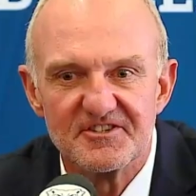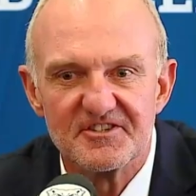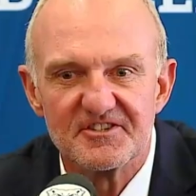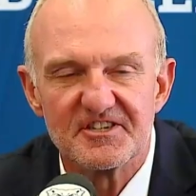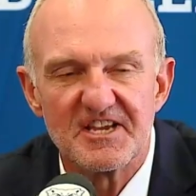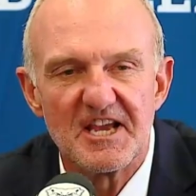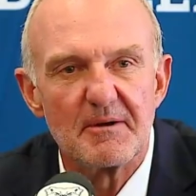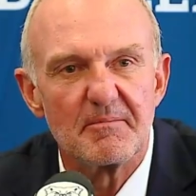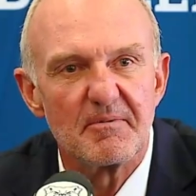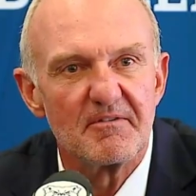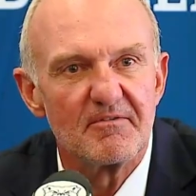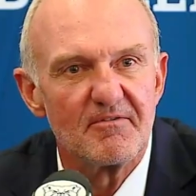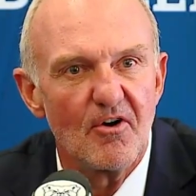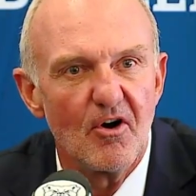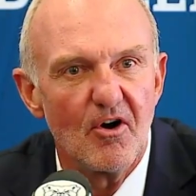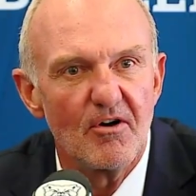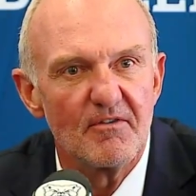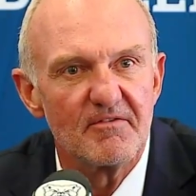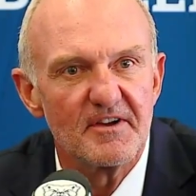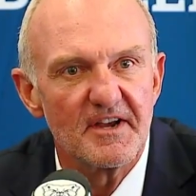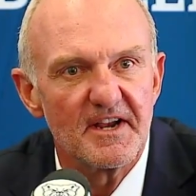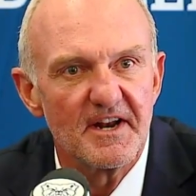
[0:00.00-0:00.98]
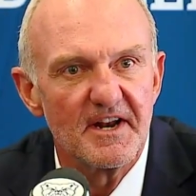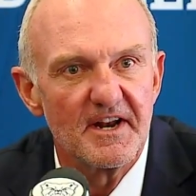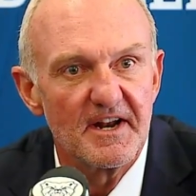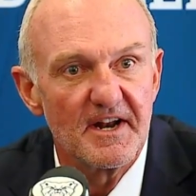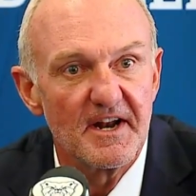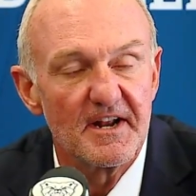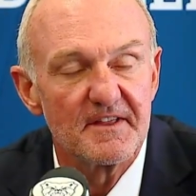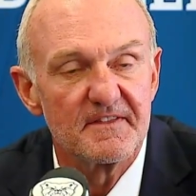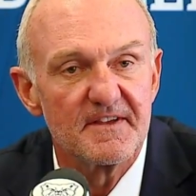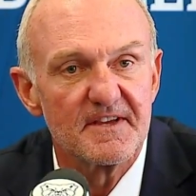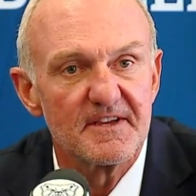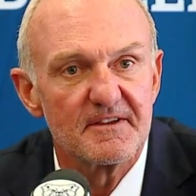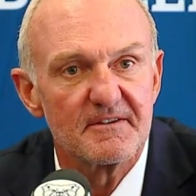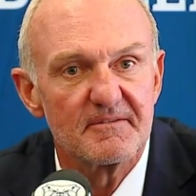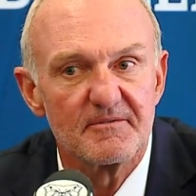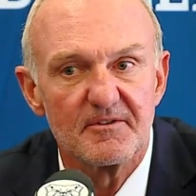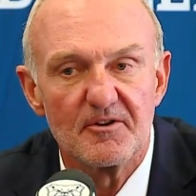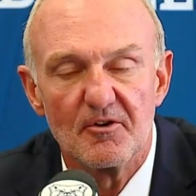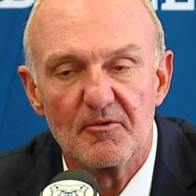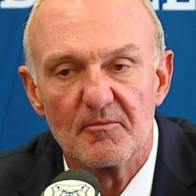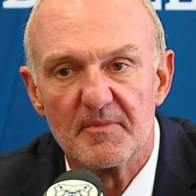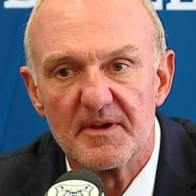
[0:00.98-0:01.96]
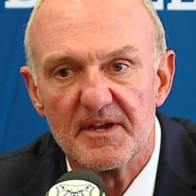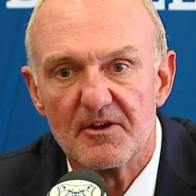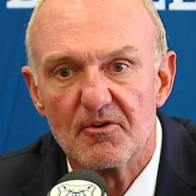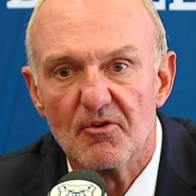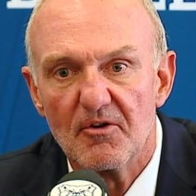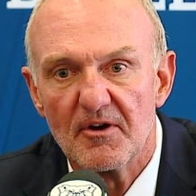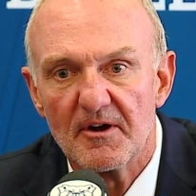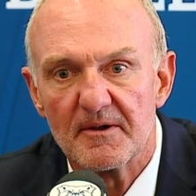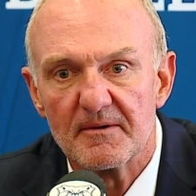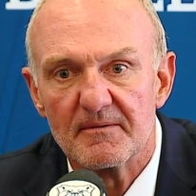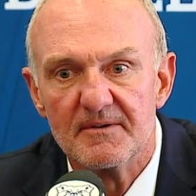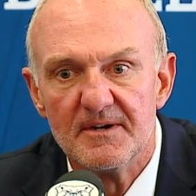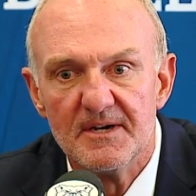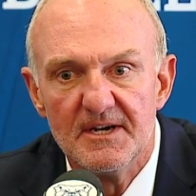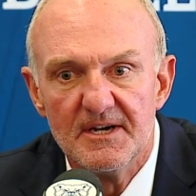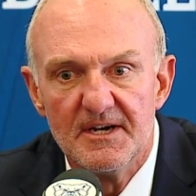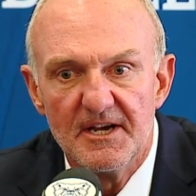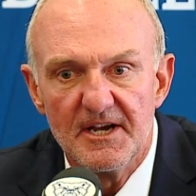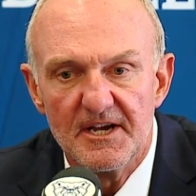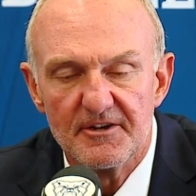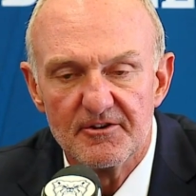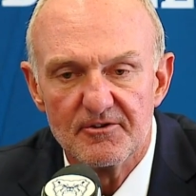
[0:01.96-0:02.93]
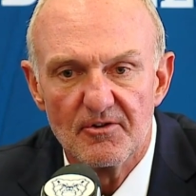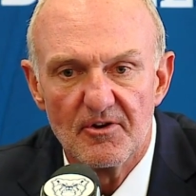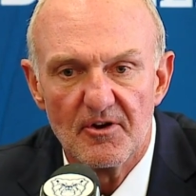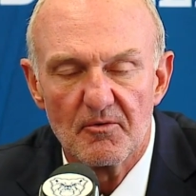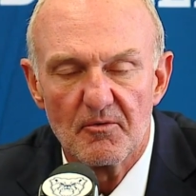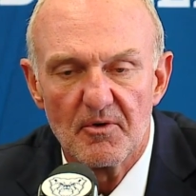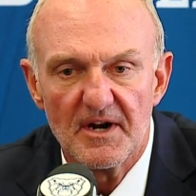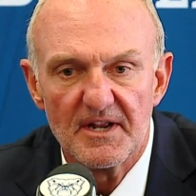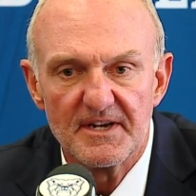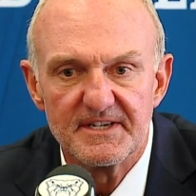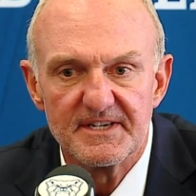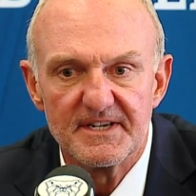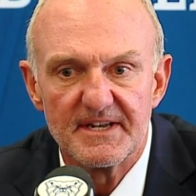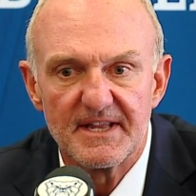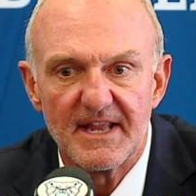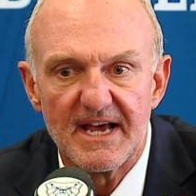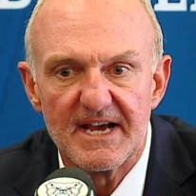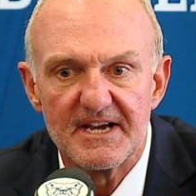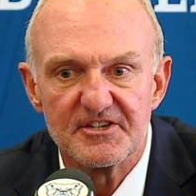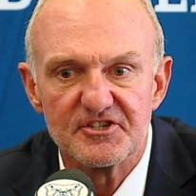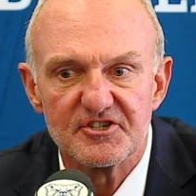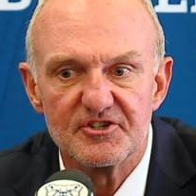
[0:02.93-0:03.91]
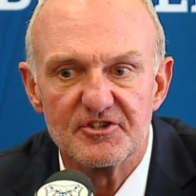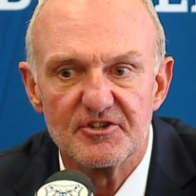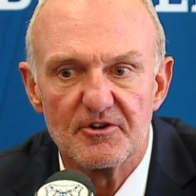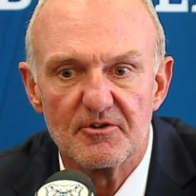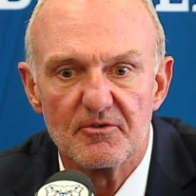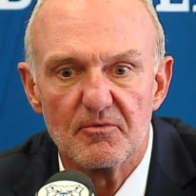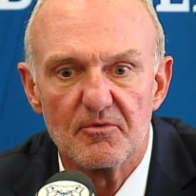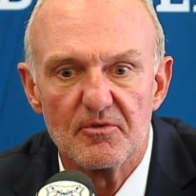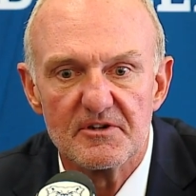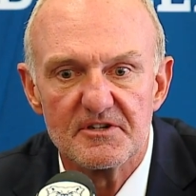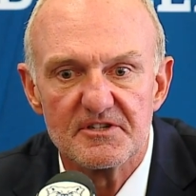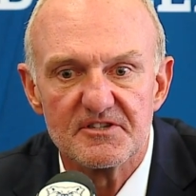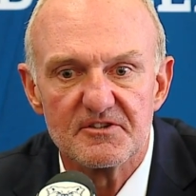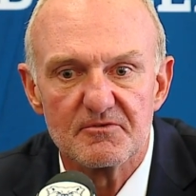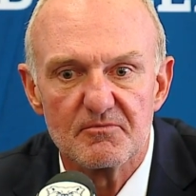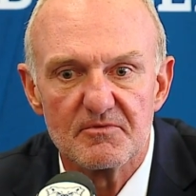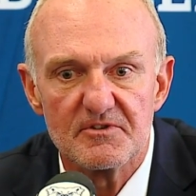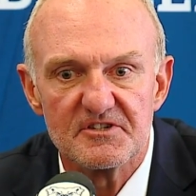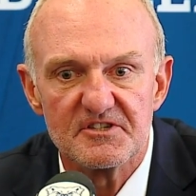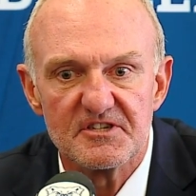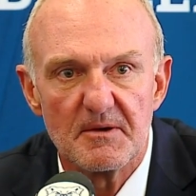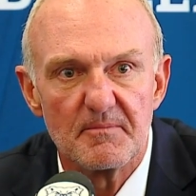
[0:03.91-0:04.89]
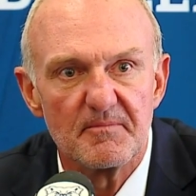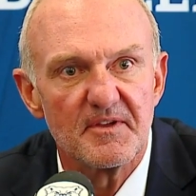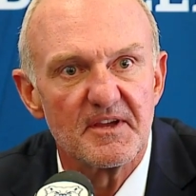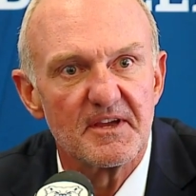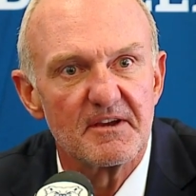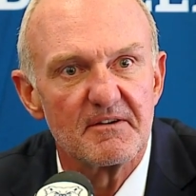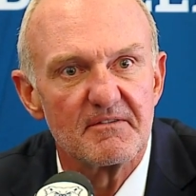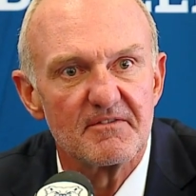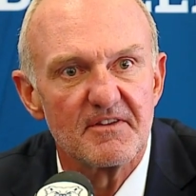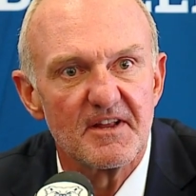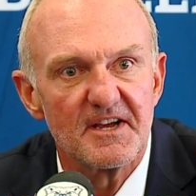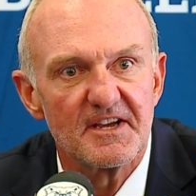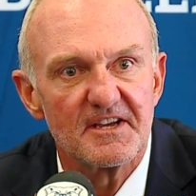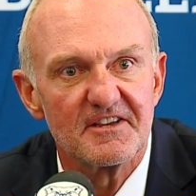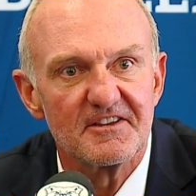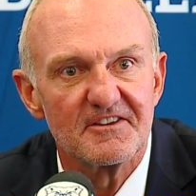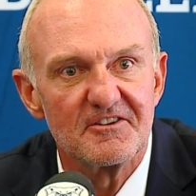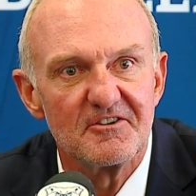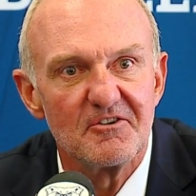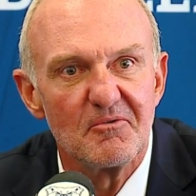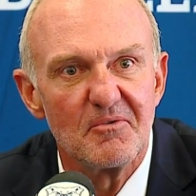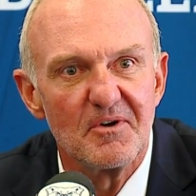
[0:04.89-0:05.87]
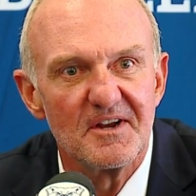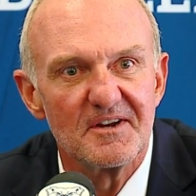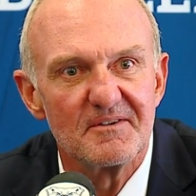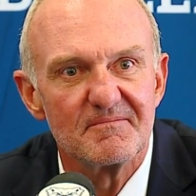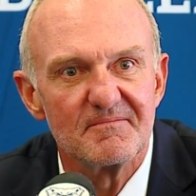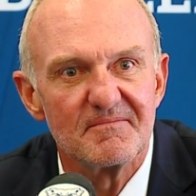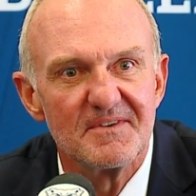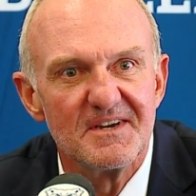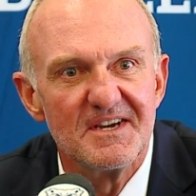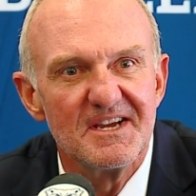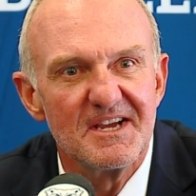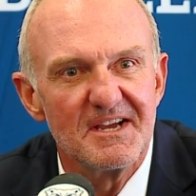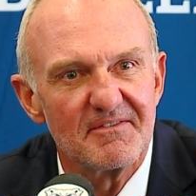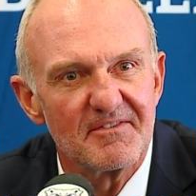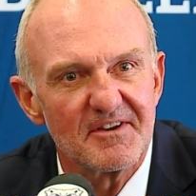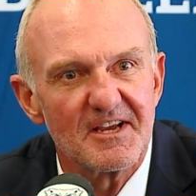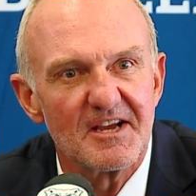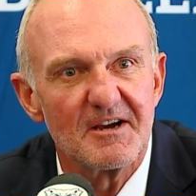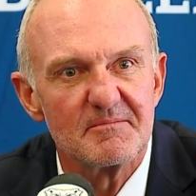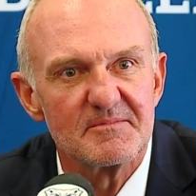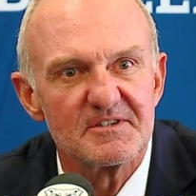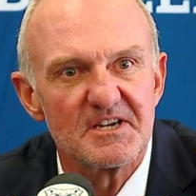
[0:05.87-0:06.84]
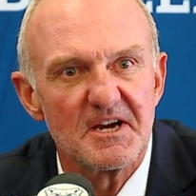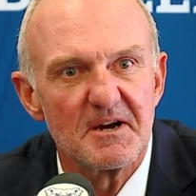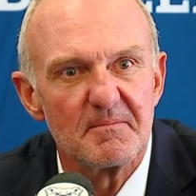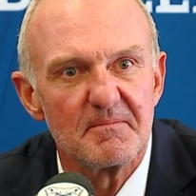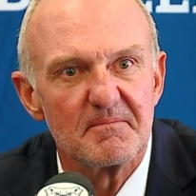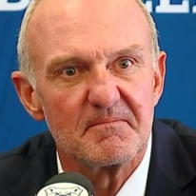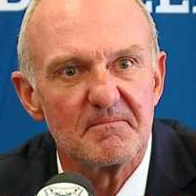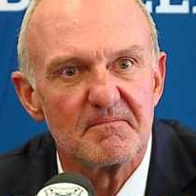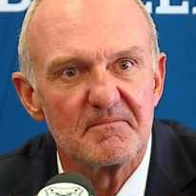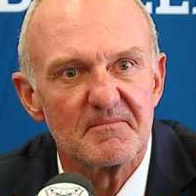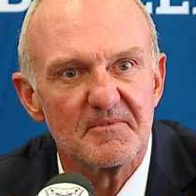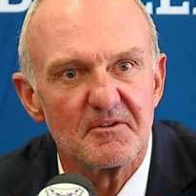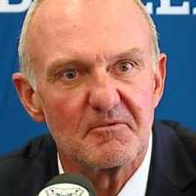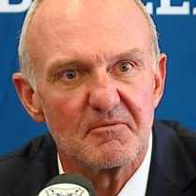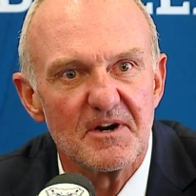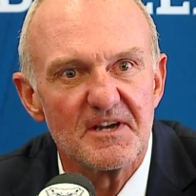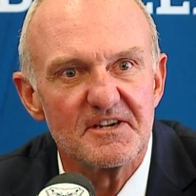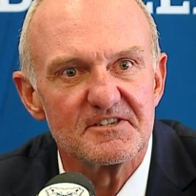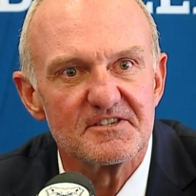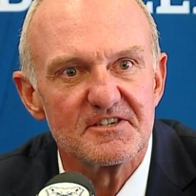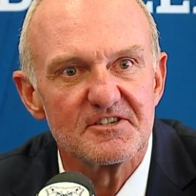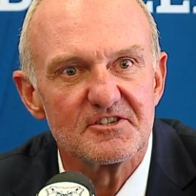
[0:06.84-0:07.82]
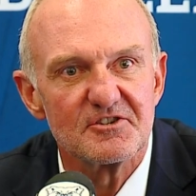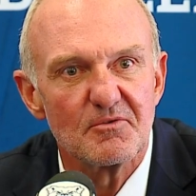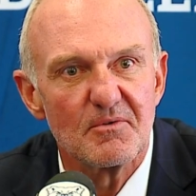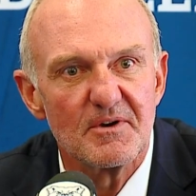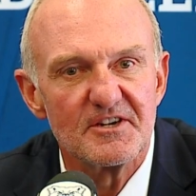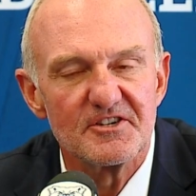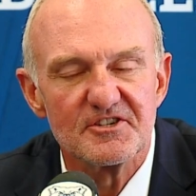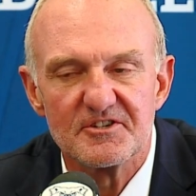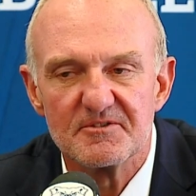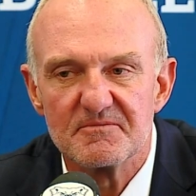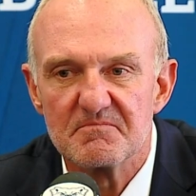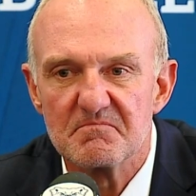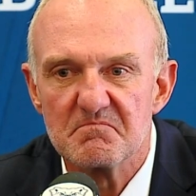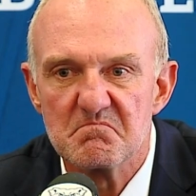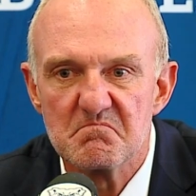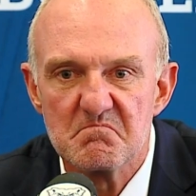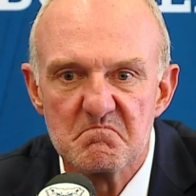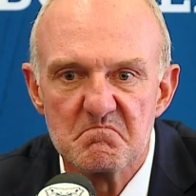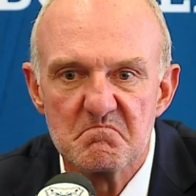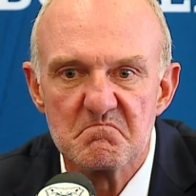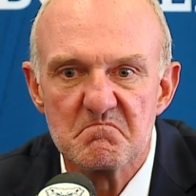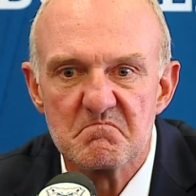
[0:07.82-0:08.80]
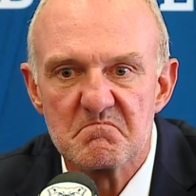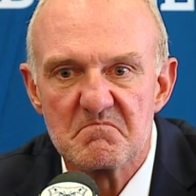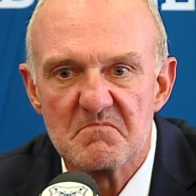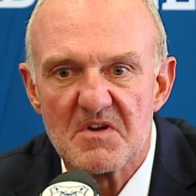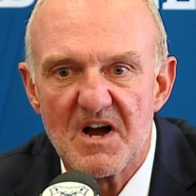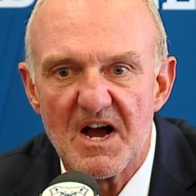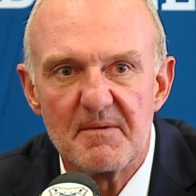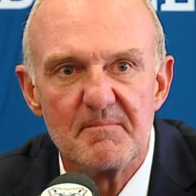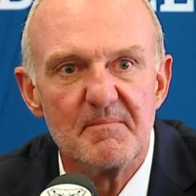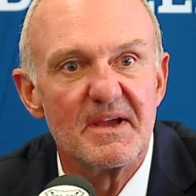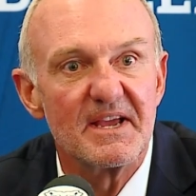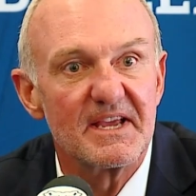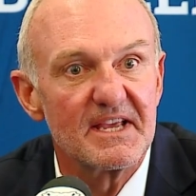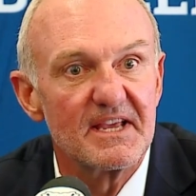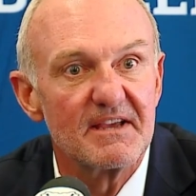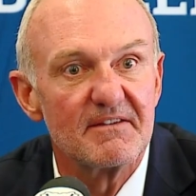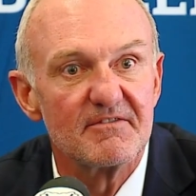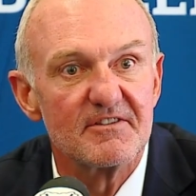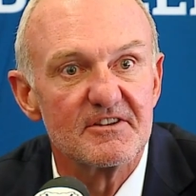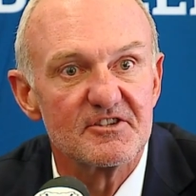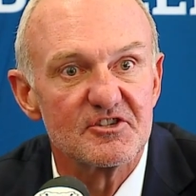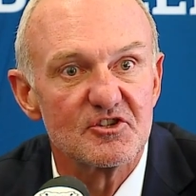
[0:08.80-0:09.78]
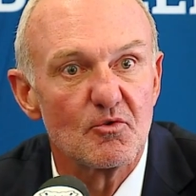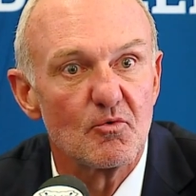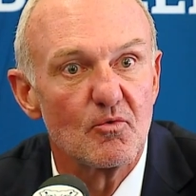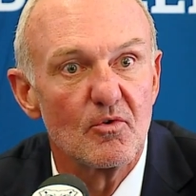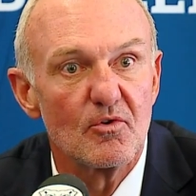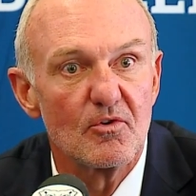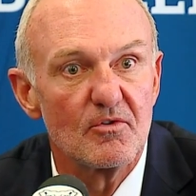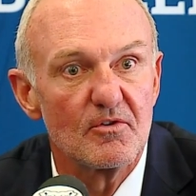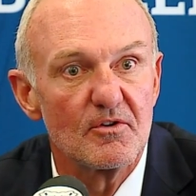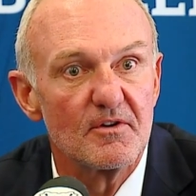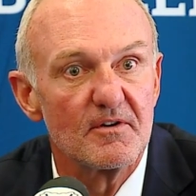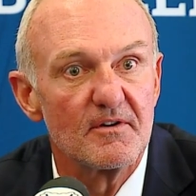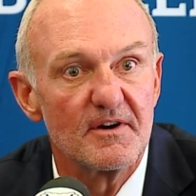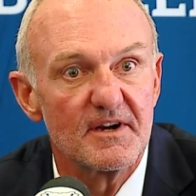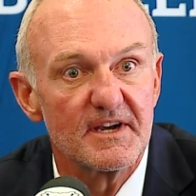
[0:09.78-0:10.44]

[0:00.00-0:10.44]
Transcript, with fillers: It just kept evolving, and, and I think you know me going and doing what I did last year was was something of like you know what if it comes up the right situation. I may give this a whirl